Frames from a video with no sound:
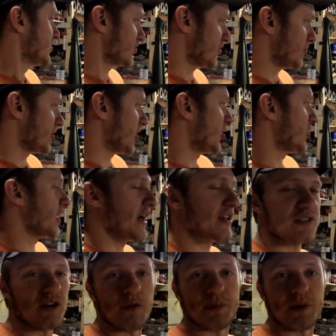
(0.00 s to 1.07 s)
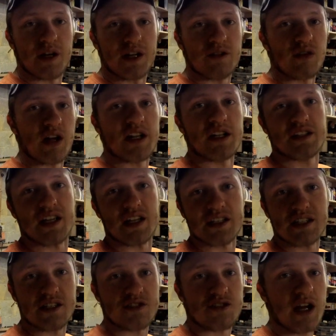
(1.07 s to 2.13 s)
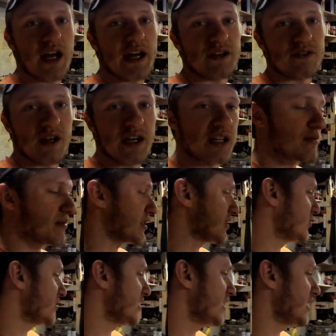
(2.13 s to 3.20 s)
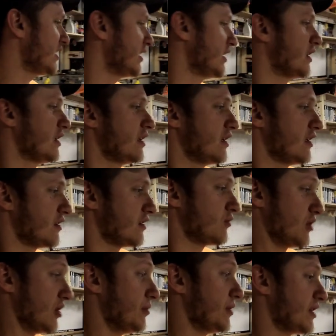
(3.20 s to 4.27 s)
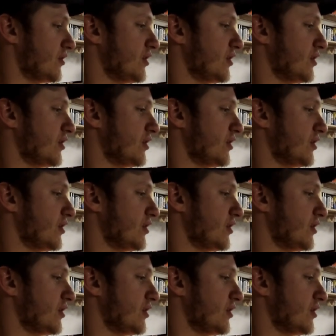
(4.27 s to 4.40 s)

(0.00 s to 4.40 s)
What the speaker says: So it'll be all nice, all pretty, ready to take to the track, ready to be clean. Or will be